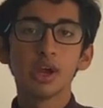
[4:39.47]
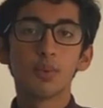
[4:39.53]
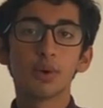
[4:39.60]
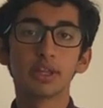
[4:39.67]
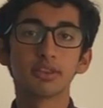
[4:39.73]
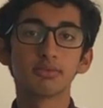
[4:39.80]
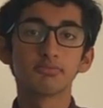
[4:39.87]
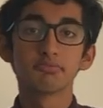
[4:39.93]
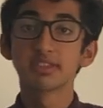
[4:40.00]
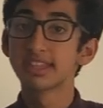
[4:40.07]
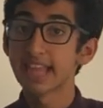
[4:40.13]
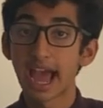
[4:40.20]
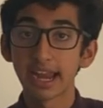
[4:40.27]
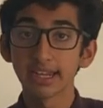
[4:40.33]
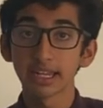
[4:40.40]
with
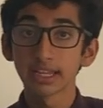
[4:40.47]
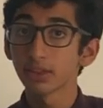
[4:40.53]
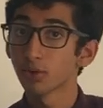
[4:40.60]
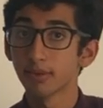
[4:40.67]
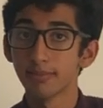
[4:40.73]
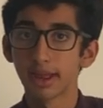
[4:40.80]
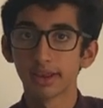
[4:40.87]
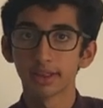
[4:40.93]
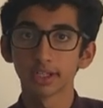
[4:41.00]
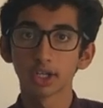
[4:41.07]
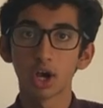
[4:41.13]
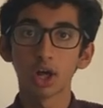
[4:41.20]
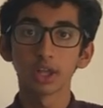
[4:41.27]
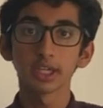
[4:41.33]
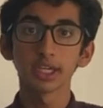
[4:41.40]
sadness or
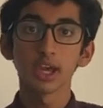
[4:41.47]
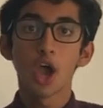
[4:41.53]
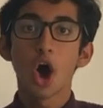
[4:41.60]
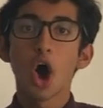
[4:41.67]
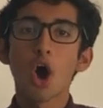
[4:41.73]
melancholy,